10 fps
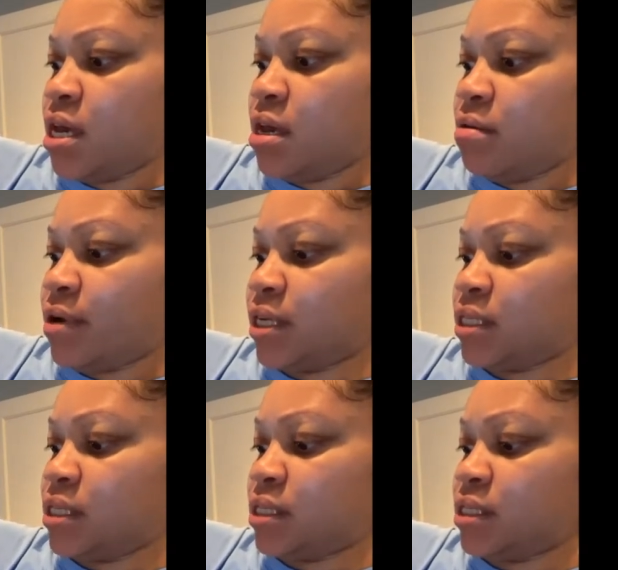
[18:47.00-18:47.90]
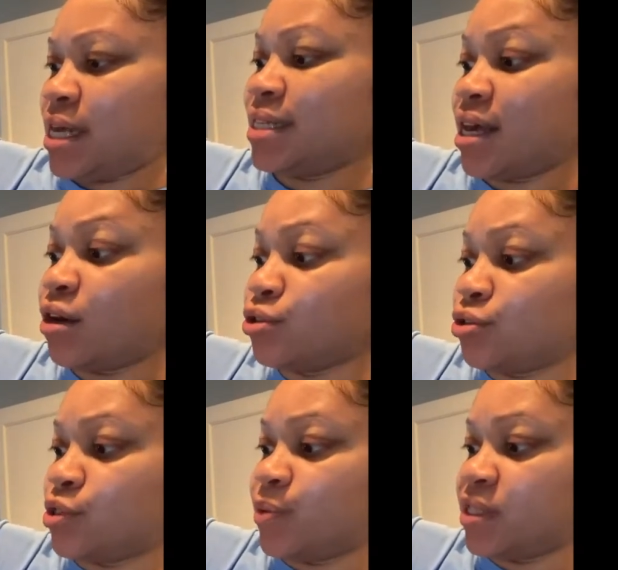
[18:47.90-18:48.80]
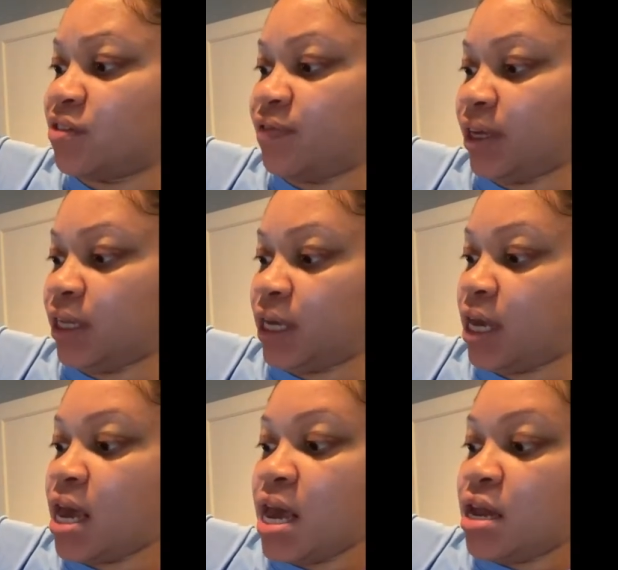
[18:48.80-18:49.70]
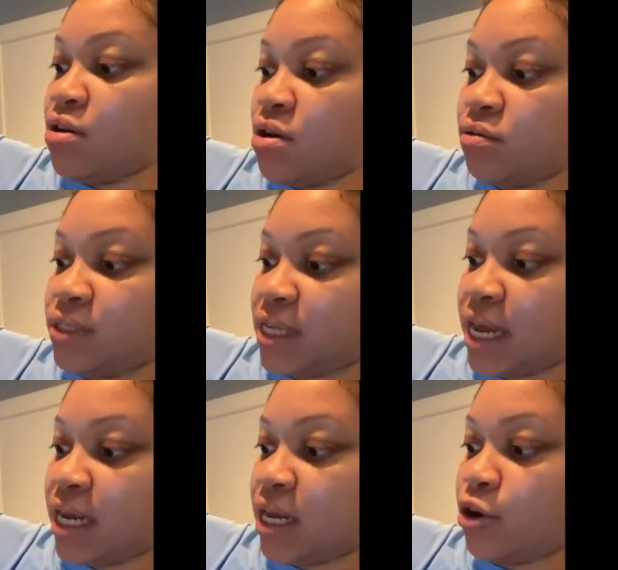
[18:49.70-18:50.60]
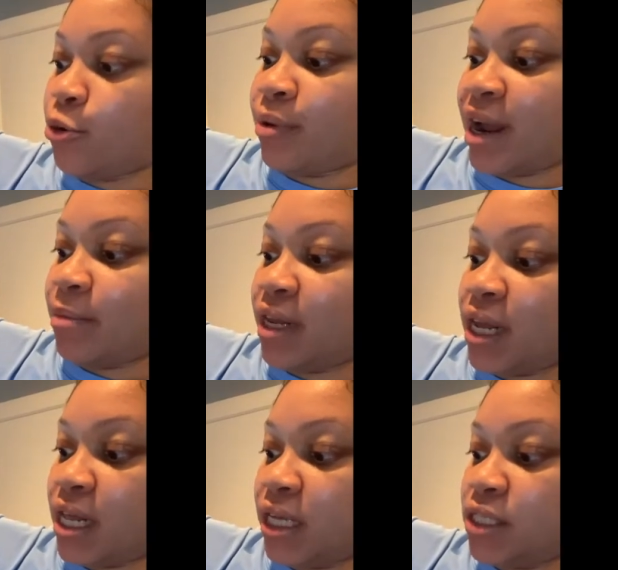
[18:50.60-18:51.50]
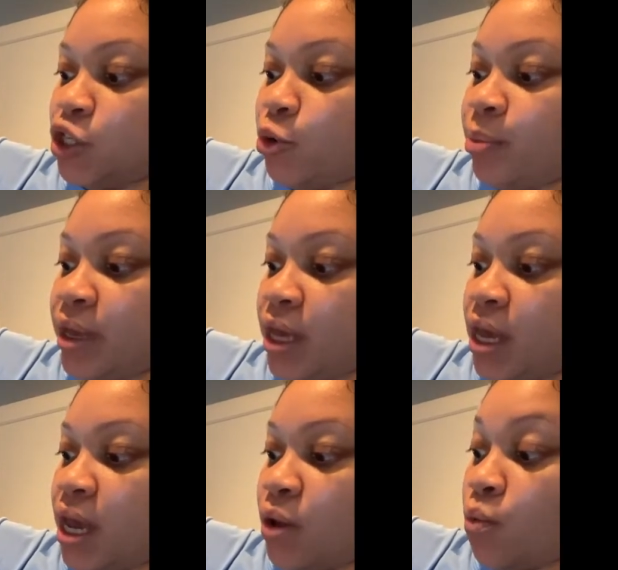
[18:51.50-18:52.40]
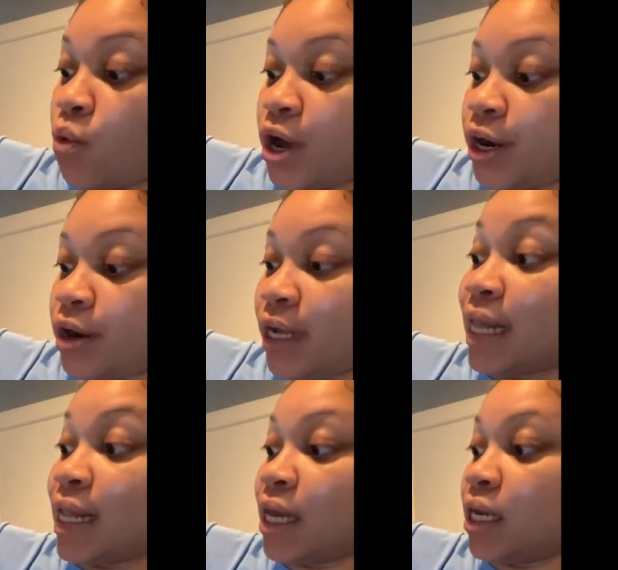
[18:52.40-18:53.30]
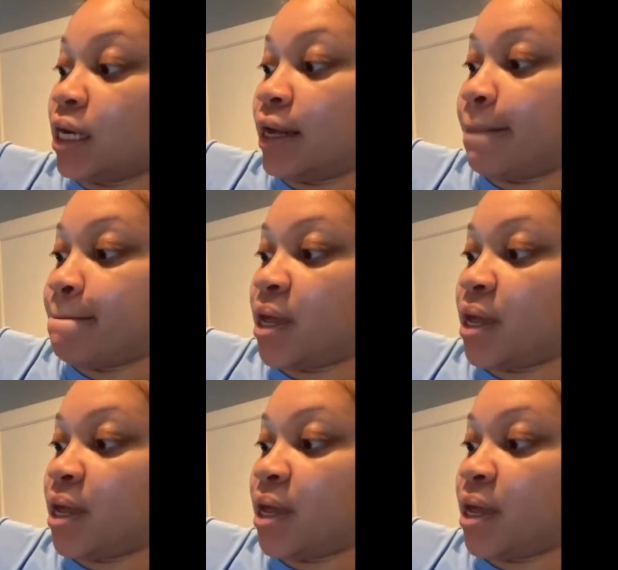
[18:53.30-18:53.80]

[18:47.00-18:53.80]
what is this? It tells you specifically no sanding or priming needed, soap and water cleanup.